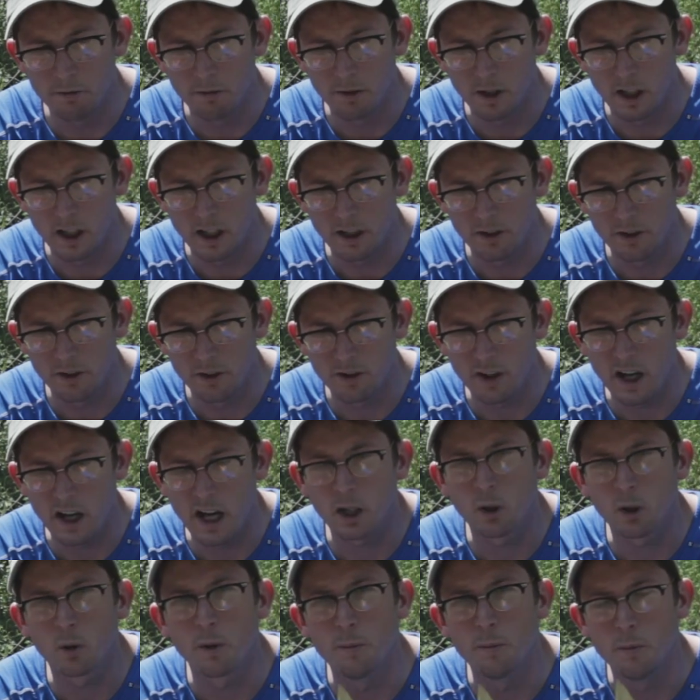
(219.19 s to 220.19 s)
uh,
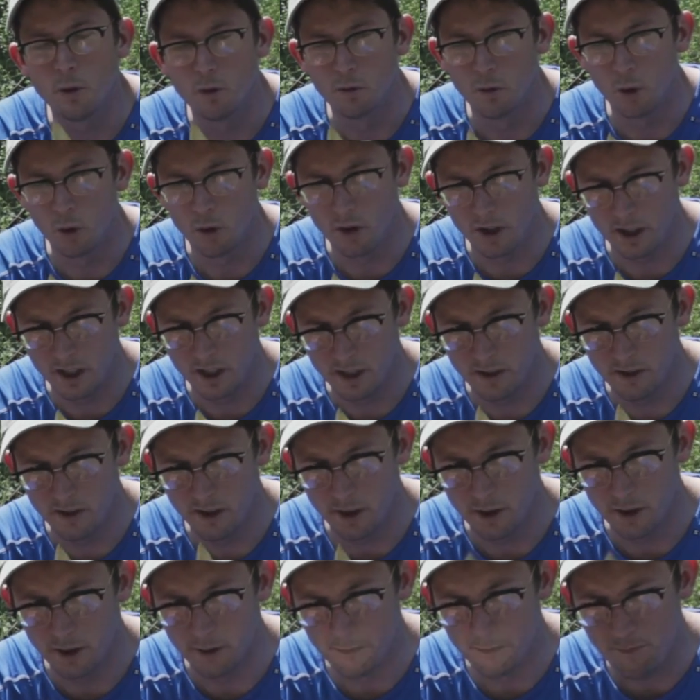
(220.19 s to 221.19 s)
stock removal that he
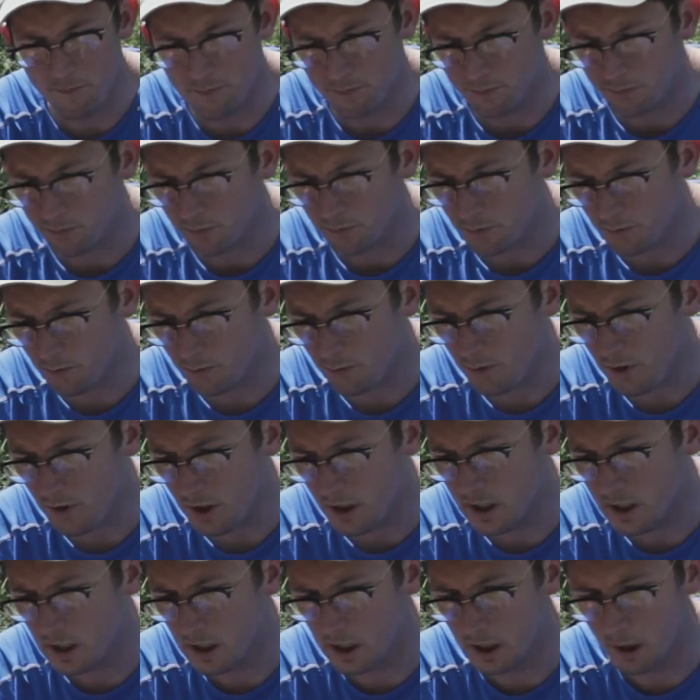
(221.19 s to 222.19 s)
did.
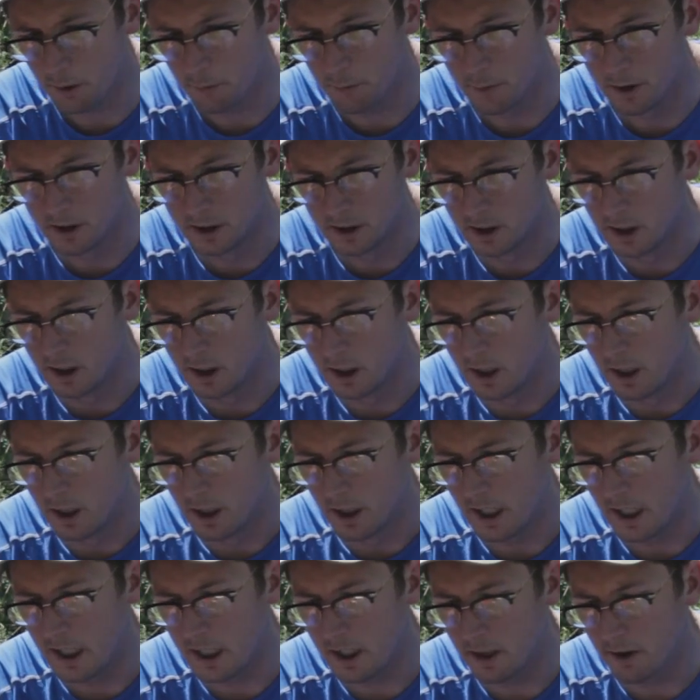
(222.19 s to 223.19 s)
Um,
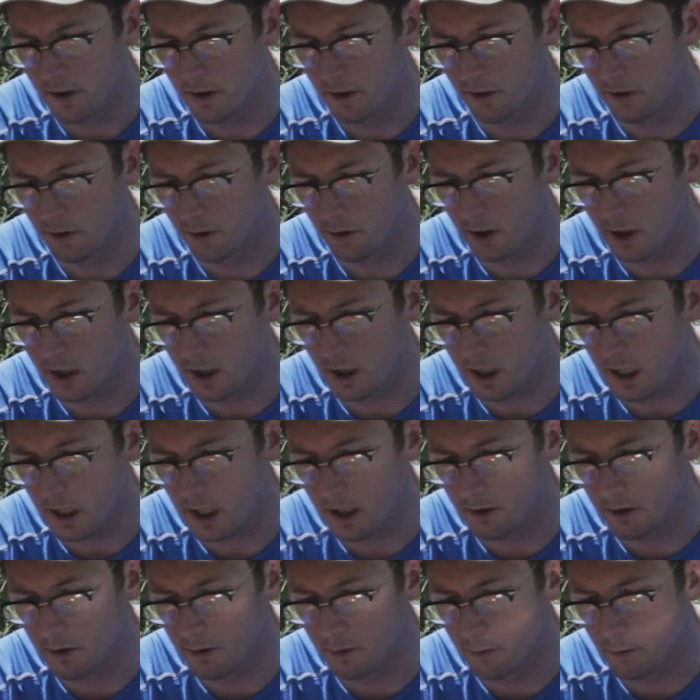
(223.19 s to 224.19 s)
he, this,
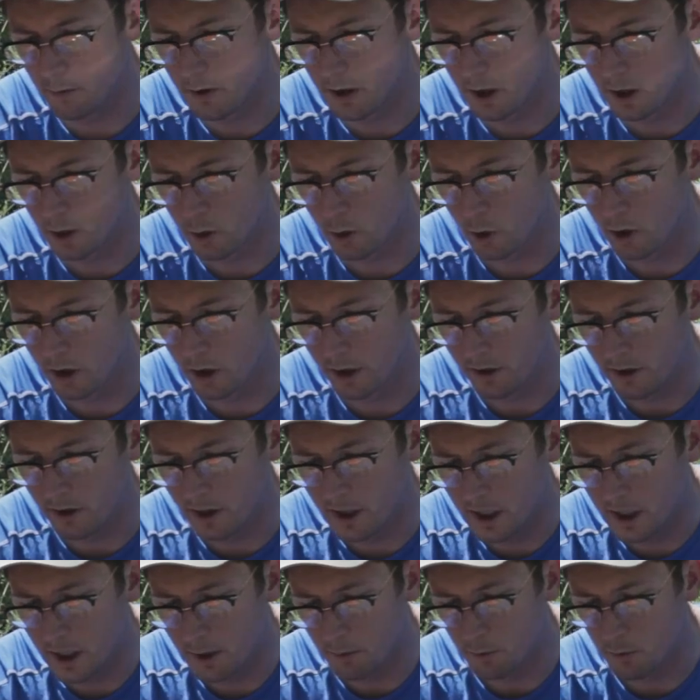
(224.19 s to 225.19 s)
according
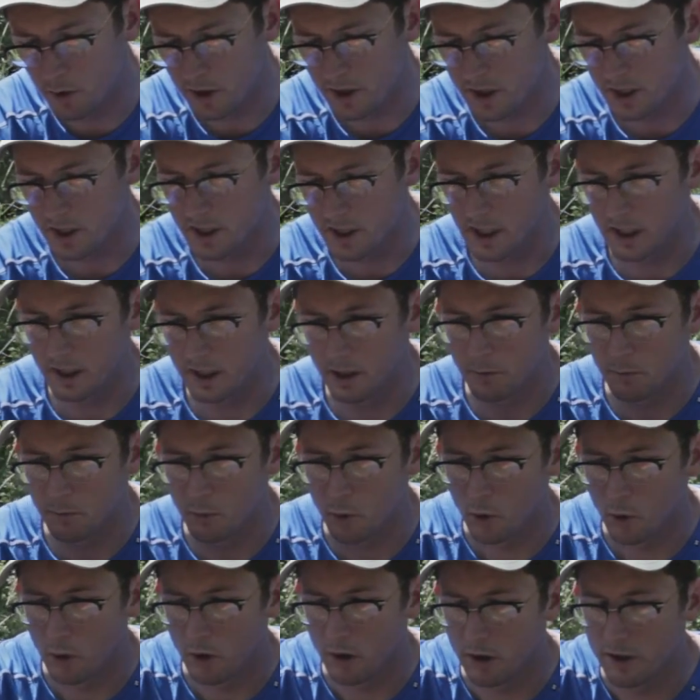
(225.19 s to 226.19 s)
to him, was intended
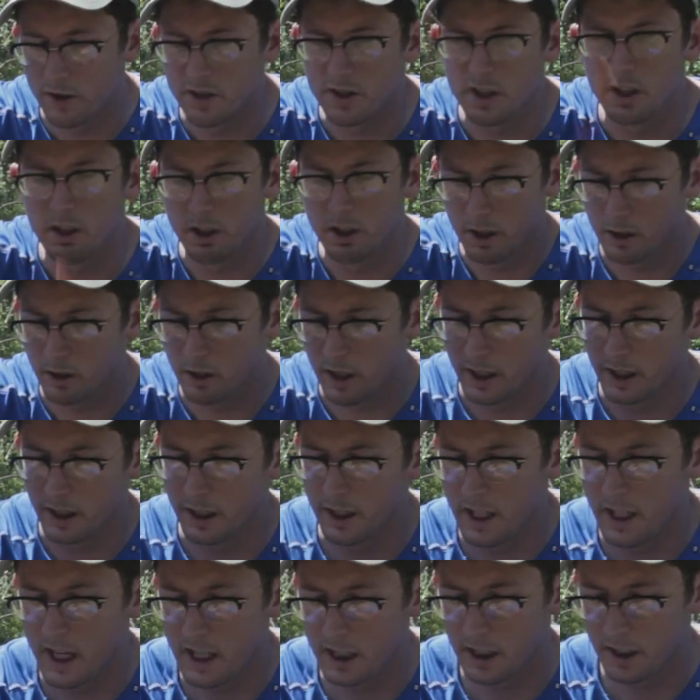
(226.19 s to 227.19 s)
more as a like a
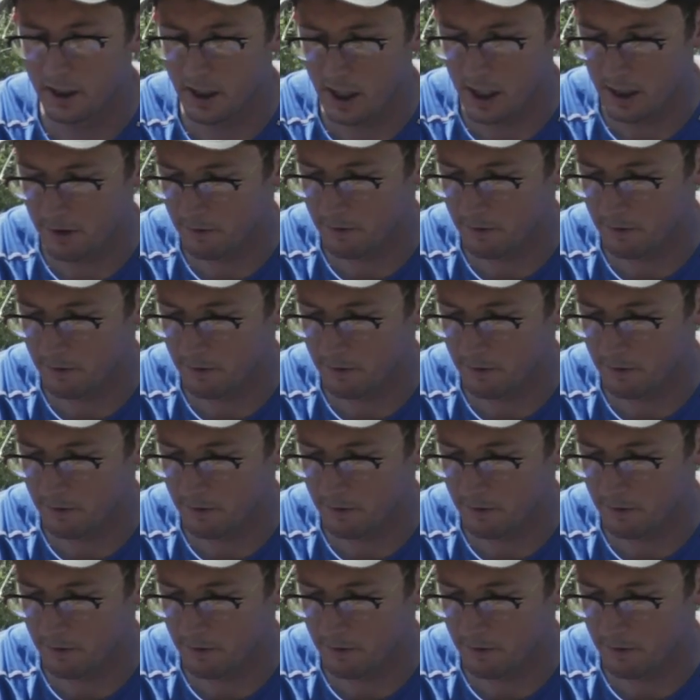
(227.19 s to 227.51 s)
neck knife